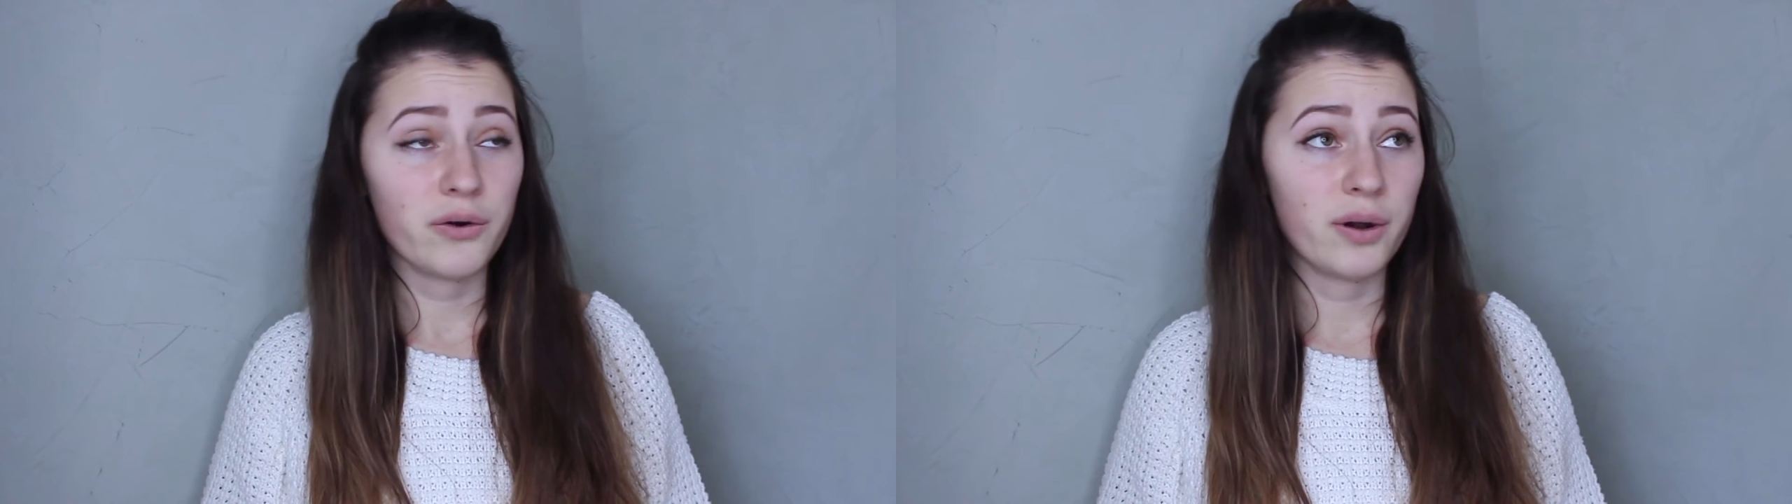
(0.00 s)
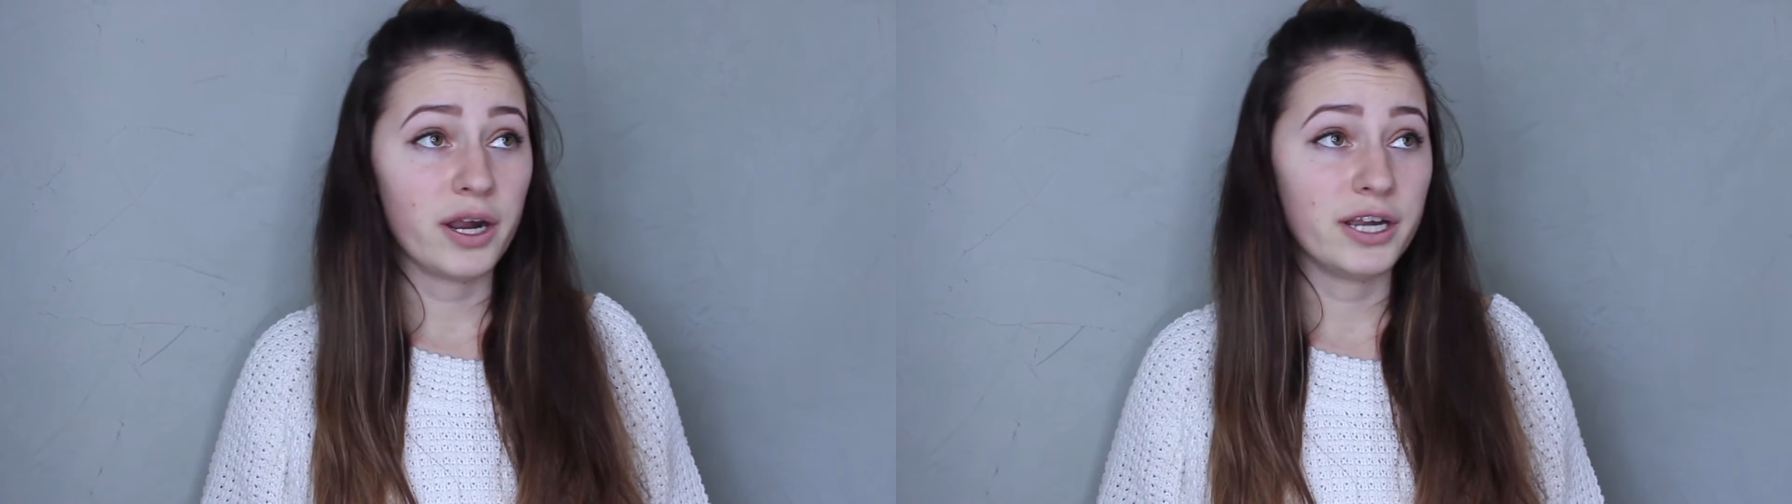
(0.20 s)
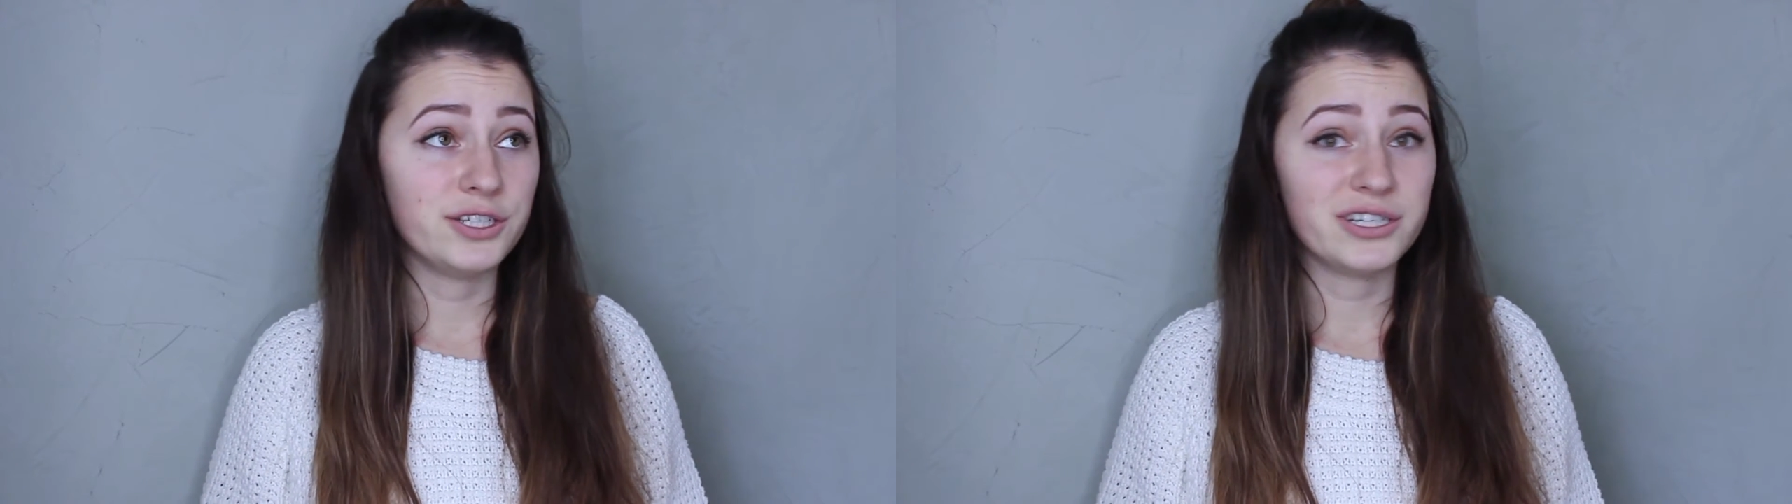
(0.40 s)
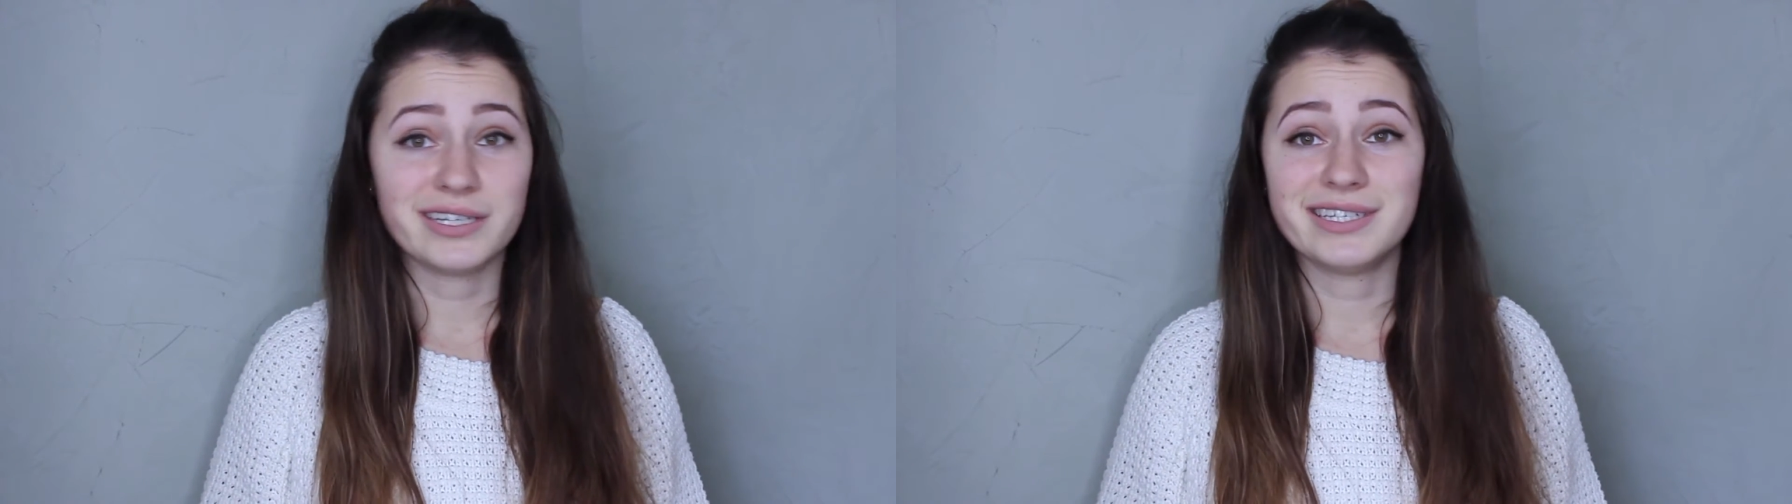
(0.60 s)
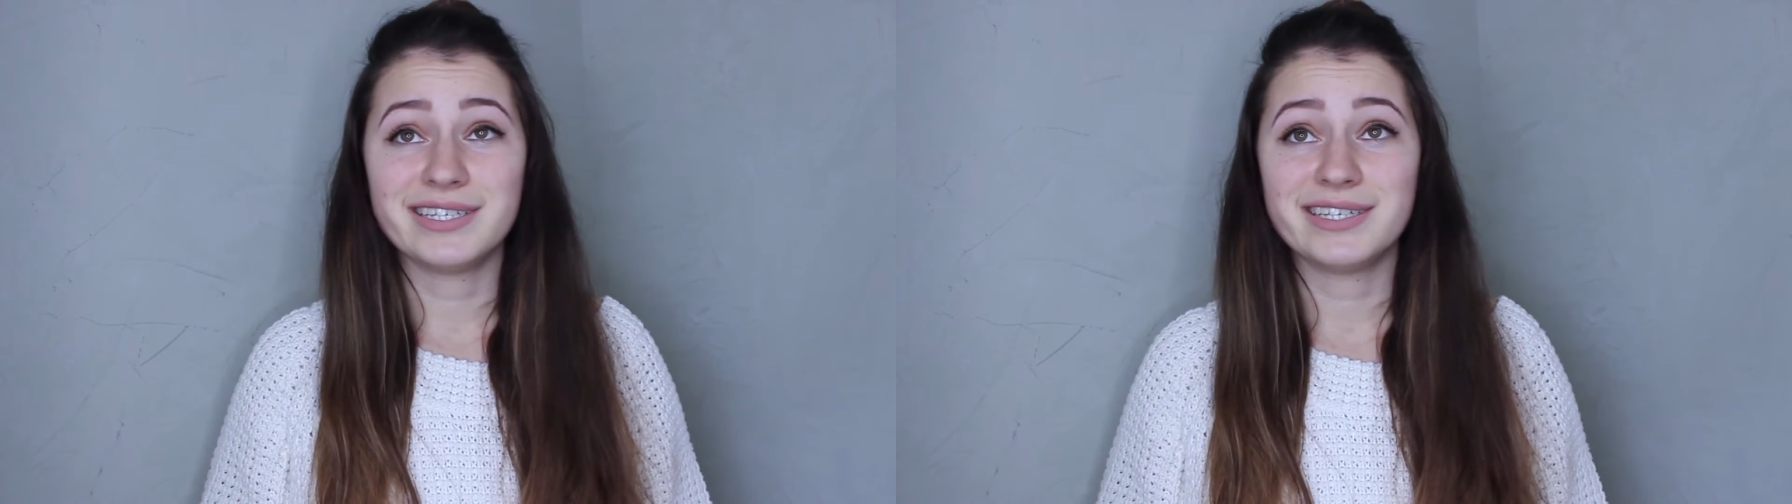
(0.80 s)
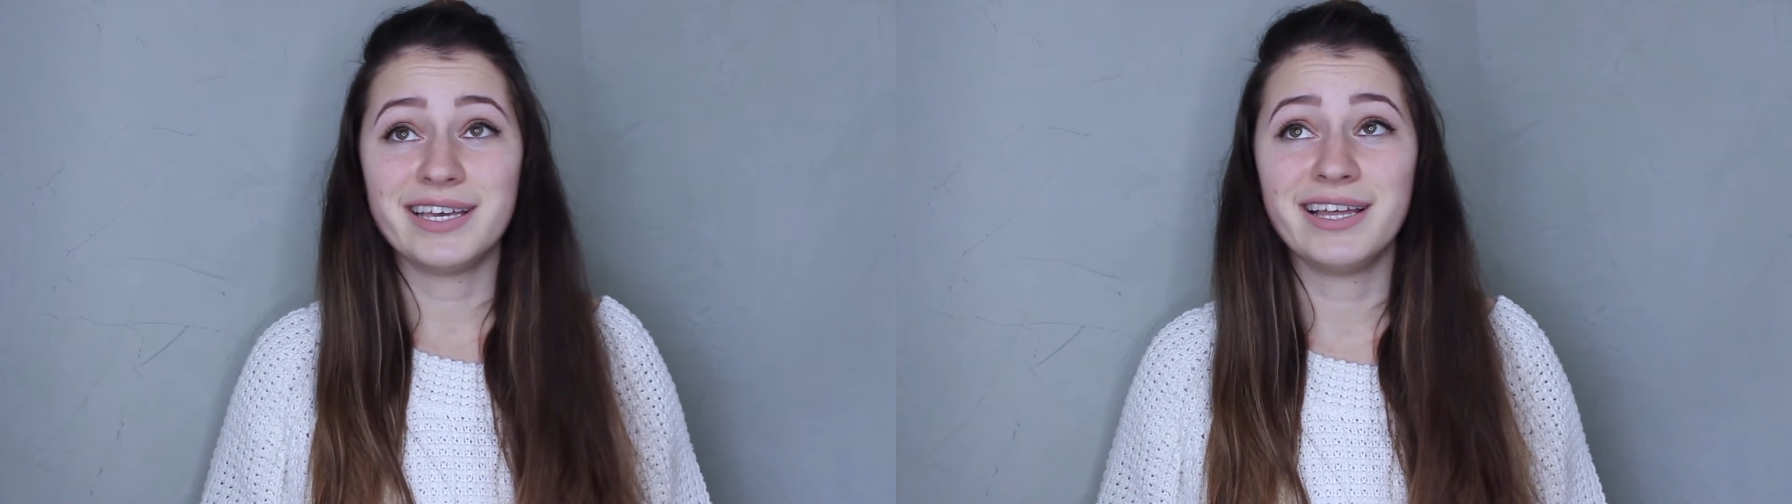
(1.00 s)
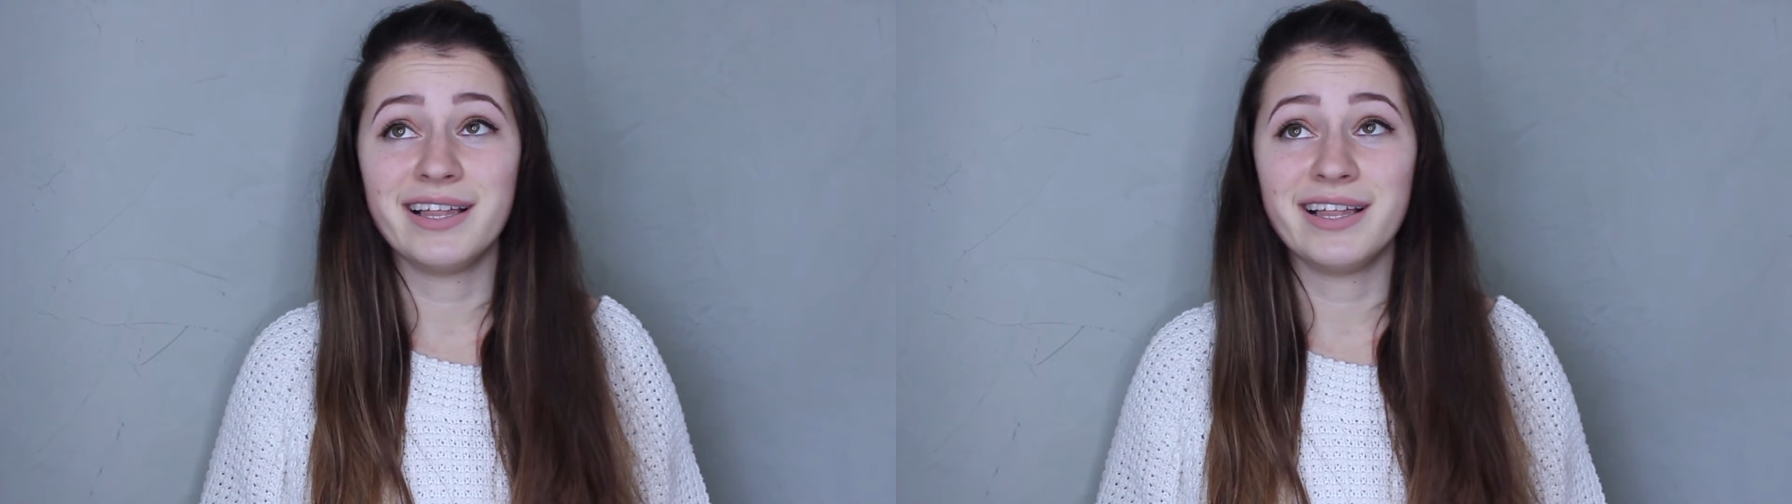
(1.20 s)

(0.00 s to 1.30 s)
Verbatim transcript: or just